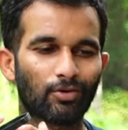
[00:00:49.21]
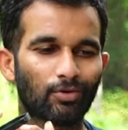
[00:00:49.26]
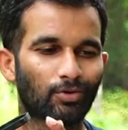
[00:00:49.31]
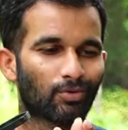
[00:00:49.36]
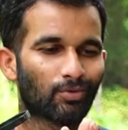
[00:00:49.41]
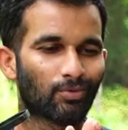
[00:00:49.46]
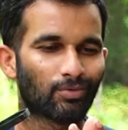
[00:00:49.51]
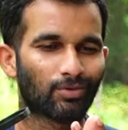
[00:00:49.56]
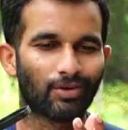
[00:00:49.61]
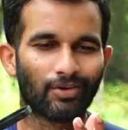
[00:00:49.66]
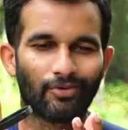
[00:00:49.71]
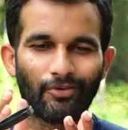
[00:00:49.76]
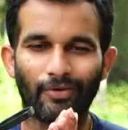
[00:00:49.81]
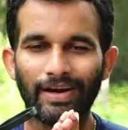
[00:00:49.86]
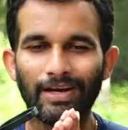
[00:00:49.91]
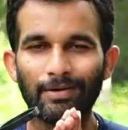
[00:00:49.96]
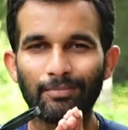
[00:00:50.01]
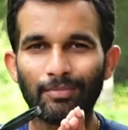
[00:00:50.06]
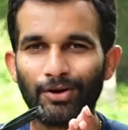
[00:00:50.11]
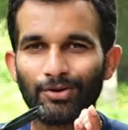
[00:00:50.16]
know the
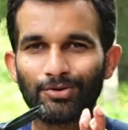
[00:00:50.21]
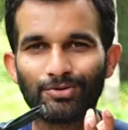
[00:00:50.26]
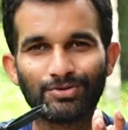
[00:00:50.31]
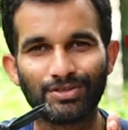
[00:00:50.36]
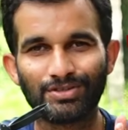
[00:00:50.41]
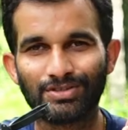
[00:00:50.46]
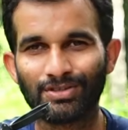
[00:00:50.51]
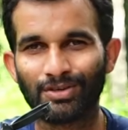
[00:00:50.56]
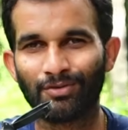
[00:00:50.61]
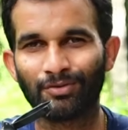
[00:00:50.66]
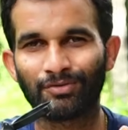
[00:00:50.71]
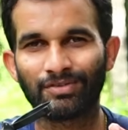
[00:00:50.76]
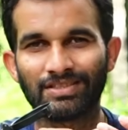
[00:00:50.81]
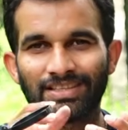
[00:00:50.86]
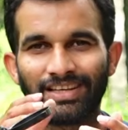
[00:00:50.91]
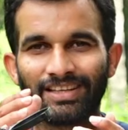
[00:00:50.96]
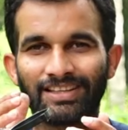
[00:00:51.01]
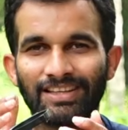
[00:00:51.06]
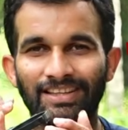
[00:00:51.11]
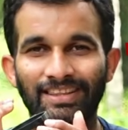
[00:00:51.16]
right pronunciation of this
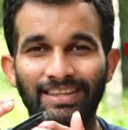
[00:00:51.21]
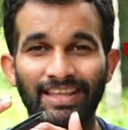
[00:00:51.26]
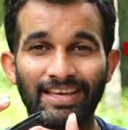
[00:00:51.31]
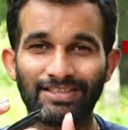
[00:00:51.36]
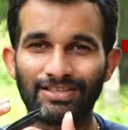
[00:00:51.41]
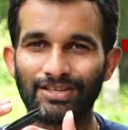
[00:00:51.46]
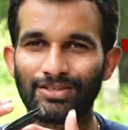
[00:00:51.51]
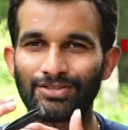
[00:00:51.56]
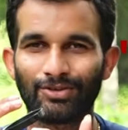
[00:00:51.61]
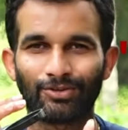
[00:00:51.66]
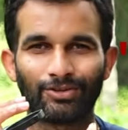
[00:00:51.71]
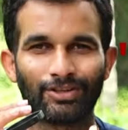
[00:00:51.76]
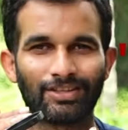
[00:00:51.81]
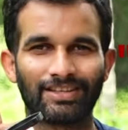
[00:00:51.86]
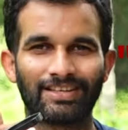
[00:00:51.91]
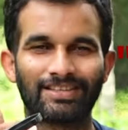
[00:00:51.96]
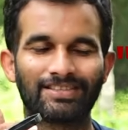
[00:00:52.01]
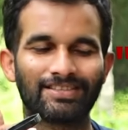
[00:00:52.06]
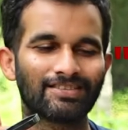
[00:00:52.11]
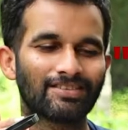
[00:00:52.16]
gun, the Theseus or the
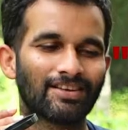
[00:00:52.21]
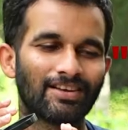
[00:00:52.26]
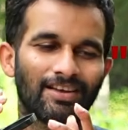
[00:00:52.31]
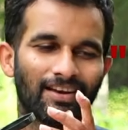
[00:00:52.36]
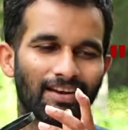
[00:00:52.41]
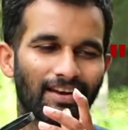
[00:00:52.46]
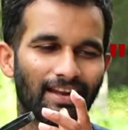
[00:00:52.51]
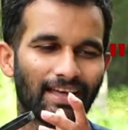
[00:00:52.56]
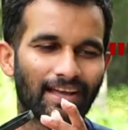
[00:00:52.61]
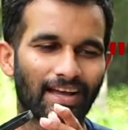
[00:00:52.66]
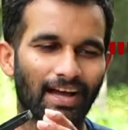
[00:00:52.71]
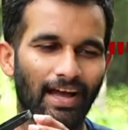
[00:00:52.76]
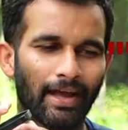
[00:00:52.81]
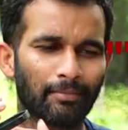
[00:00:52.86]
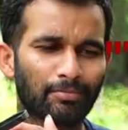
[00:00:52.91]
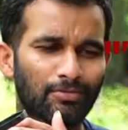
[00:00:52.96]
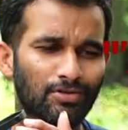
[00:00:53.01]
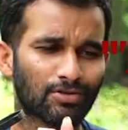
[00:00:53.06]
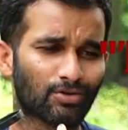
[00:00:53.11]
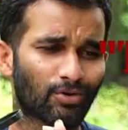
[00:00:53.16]
Thesis, like
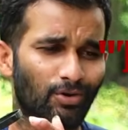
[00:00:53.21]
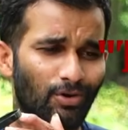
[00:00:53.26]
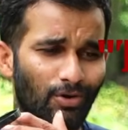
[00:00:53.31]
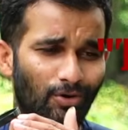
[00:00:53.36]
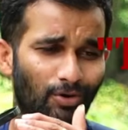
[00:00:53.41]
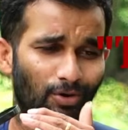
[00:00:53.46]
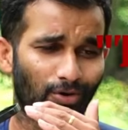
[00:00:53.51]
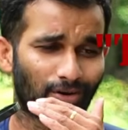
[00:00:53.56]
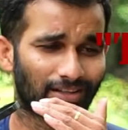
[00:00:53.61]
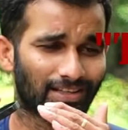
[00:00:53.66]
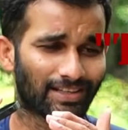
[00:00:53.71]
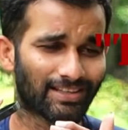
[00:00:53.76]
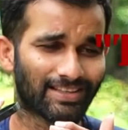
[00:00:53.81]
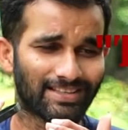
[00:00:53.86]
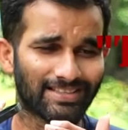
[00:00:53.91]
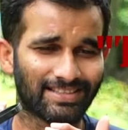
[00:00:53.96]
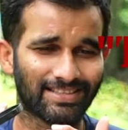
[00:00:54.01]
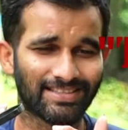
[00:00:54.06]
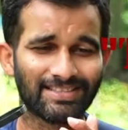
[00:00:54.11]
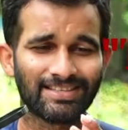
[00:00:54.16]
I'm just going to call it the
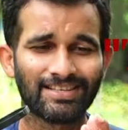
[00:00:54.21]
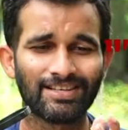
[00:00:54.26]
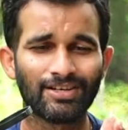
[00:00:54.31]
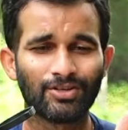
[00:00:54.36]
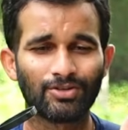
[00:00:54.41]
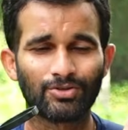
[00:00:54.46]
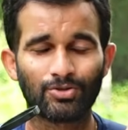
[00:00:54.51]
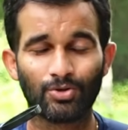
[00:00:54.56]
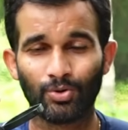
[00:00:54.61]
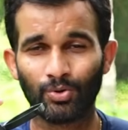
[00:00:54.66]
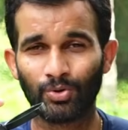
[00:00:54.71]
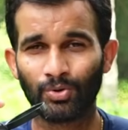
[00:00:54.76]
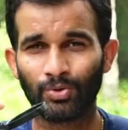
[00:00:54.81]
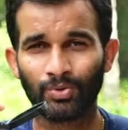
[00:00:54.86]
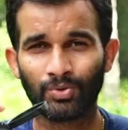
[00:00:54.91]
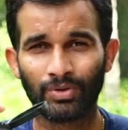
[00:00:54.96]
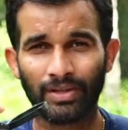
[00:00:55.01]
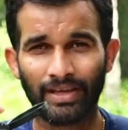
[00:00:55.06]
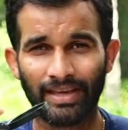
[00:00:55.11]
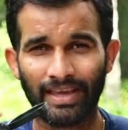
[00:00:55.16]
Thesis.
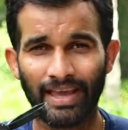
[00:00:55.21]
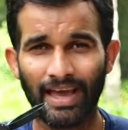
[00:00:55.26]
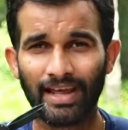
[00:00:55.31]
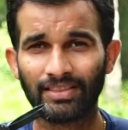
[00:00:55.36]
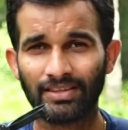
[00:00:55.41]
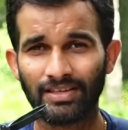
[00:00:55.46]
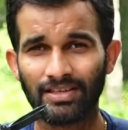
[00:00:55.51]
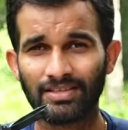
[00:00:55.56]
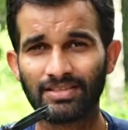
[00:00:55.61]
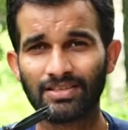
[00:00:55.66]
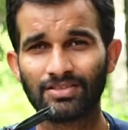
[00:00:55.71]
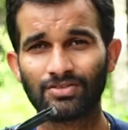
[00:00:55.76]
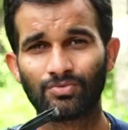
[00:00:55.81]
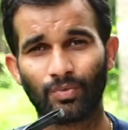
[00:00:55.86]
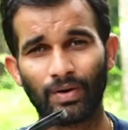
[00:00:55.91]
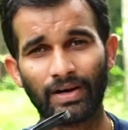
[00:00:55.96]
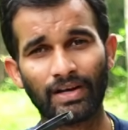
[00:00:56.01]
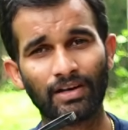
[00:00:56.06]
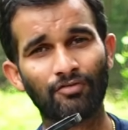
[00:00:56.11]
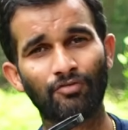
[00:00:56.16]
So the Gare Theseus
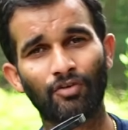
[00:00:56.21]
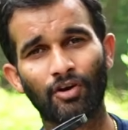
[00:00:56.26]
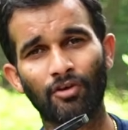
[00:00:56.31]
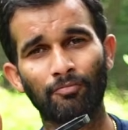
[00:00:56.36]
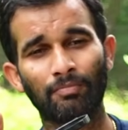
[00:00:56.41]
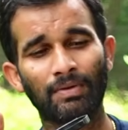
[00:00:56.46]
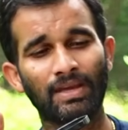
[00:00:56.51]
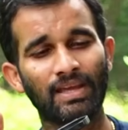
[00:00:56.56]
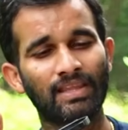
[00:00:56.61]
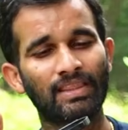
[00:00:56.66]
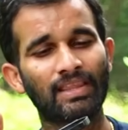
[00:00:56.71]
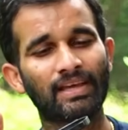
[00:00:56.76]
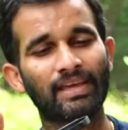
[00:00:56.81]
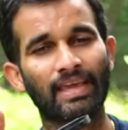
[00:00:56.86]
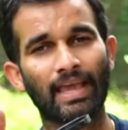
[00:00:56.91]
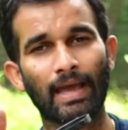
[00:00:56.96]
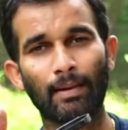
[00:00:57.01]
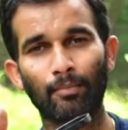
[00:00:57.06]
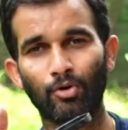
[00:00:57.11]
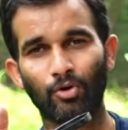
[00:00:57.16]
right in front of me in the
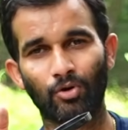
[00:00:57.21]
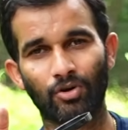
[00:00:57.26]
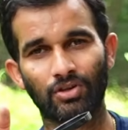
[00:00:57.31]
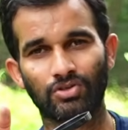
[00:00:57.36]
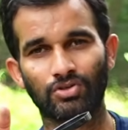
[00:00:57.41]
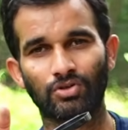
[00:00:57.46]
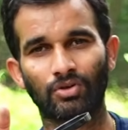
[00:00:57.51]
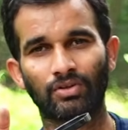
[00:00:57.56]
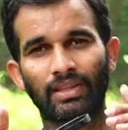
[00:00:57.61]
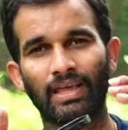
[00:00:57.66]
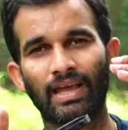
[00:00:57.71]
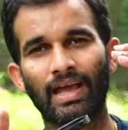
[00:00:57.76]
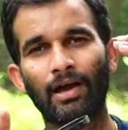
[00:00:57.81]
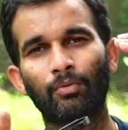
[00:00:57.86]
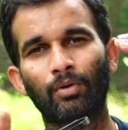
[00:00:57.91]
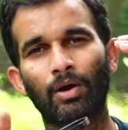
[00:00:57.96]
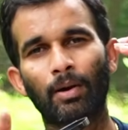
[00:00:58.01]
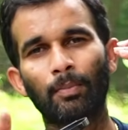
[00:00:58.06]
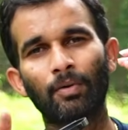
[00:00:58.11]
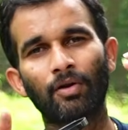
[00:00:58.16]
camo color stock. They have
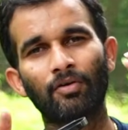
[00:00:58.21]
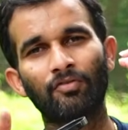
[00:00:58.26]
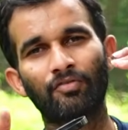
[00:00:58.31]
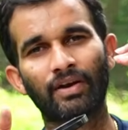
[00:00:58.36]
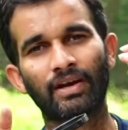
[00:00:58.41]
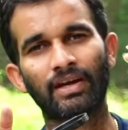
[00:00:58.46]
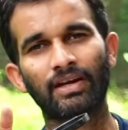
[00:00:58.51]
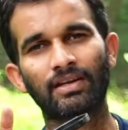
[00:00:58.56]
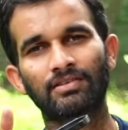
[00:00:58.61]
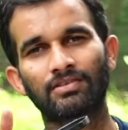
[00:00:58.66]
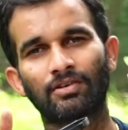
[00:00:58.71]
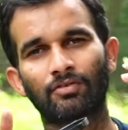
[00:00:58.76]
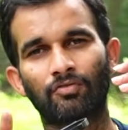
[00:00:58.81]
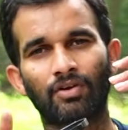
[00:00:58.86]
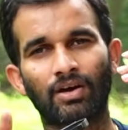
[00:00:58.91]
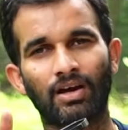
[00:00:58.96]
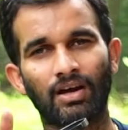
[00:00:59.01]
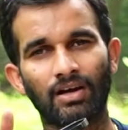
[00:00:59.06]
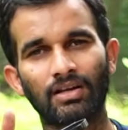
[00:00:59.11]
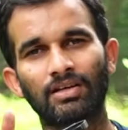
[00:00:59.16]
a couple of varieties of
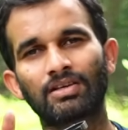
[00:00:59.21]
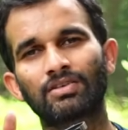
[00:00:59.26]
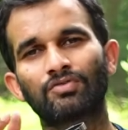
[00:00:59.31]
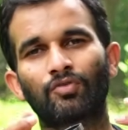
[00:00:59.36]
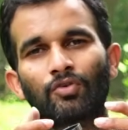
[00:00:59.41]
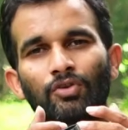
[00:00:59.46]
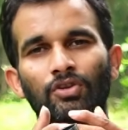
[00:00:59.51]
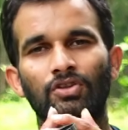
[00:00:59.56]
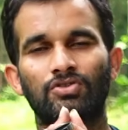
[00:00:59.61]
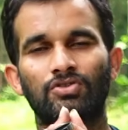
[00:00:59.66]
colors for the